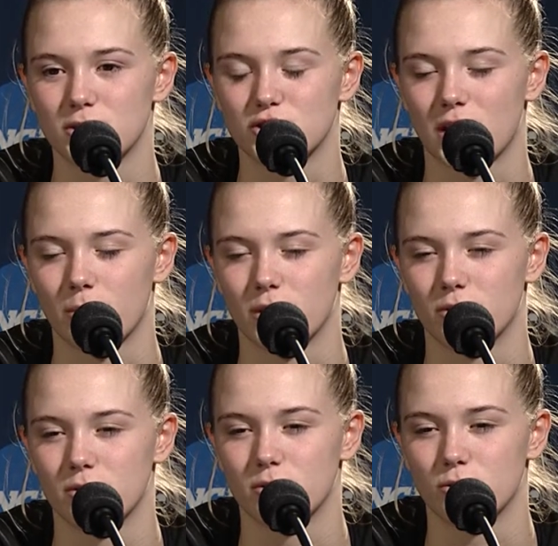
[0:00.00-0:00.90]
just how we
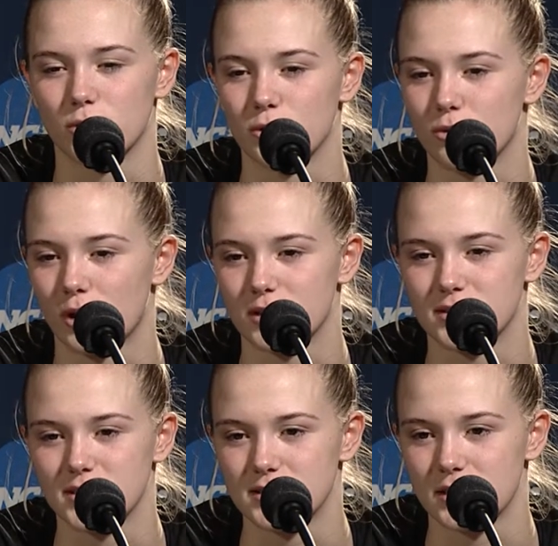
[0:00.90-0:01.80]
grew throughout the
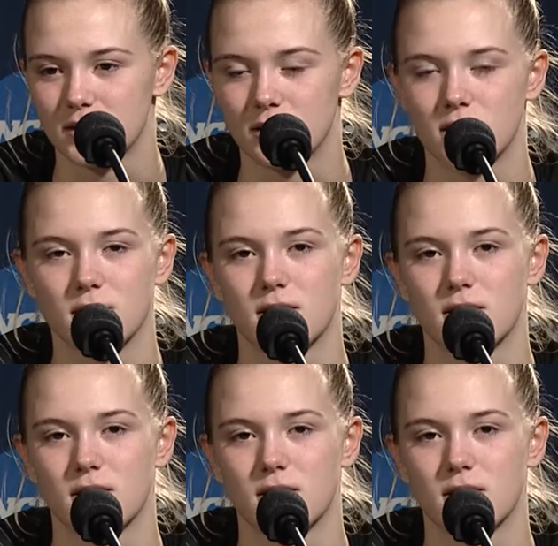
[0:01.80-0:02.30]
season,